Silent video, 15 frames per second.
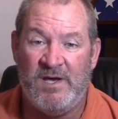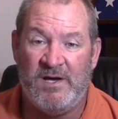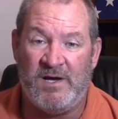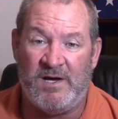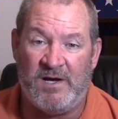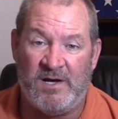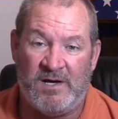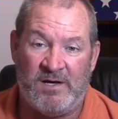
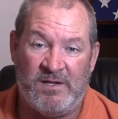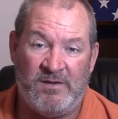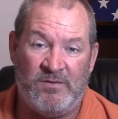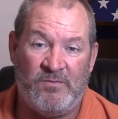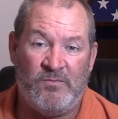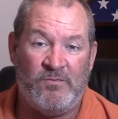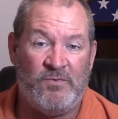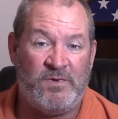
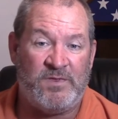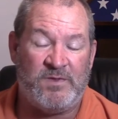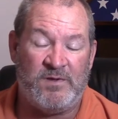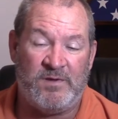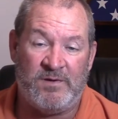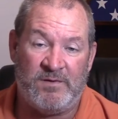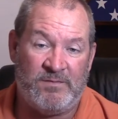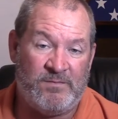uh, with
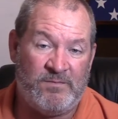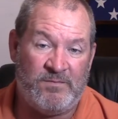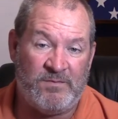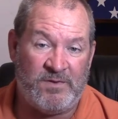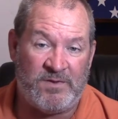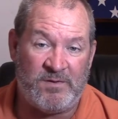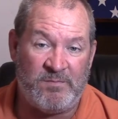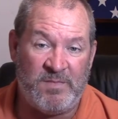the
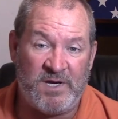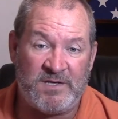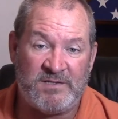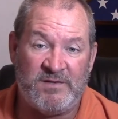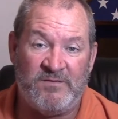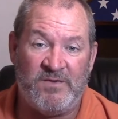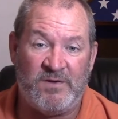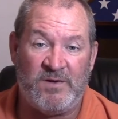with the
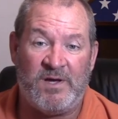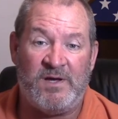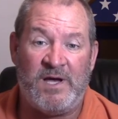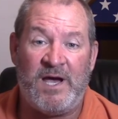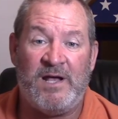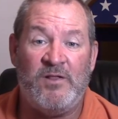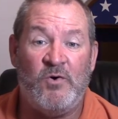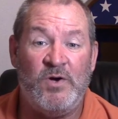mix of the
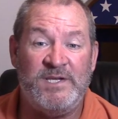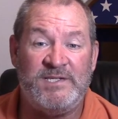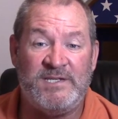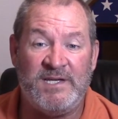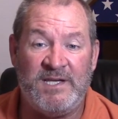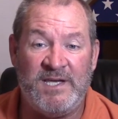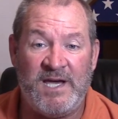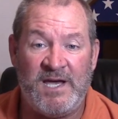alloys
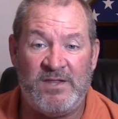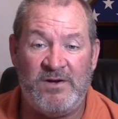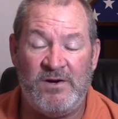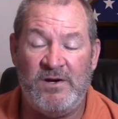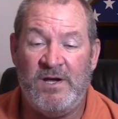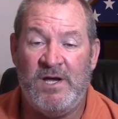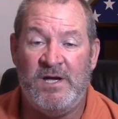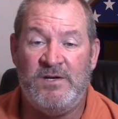
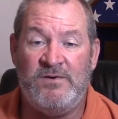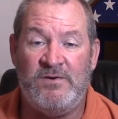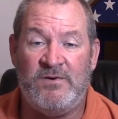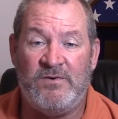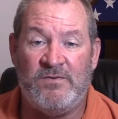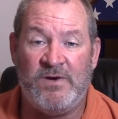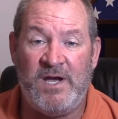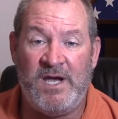together to
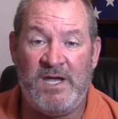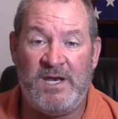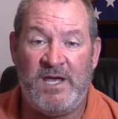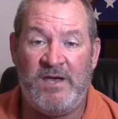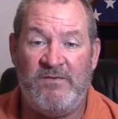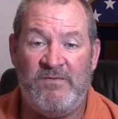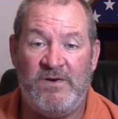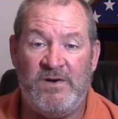create
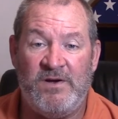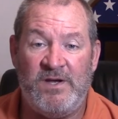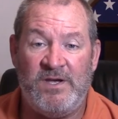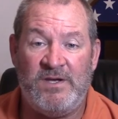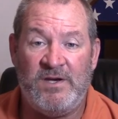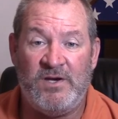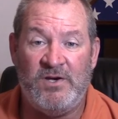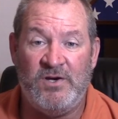a
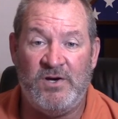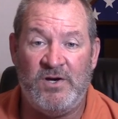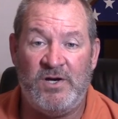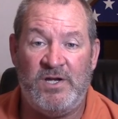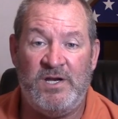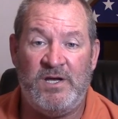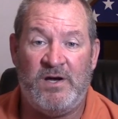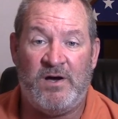very
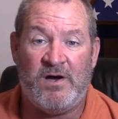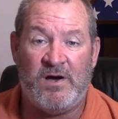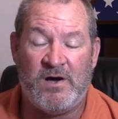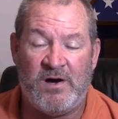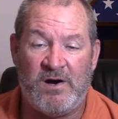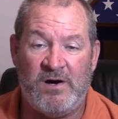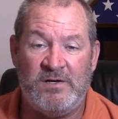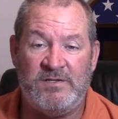good,
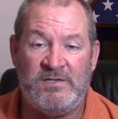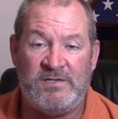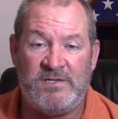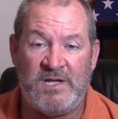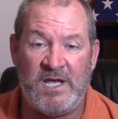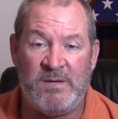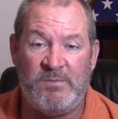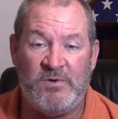hard,
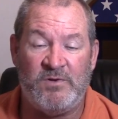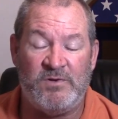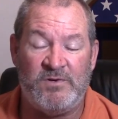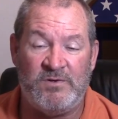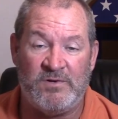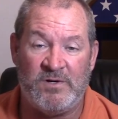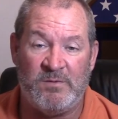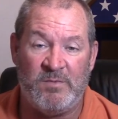stable,
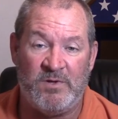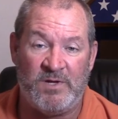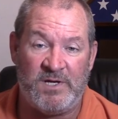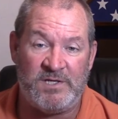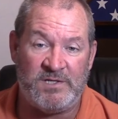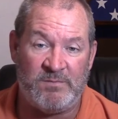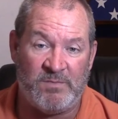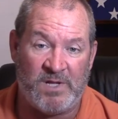and durable
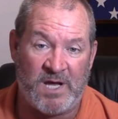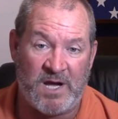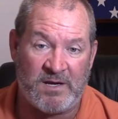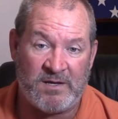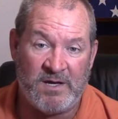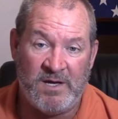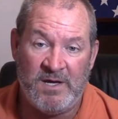engine block.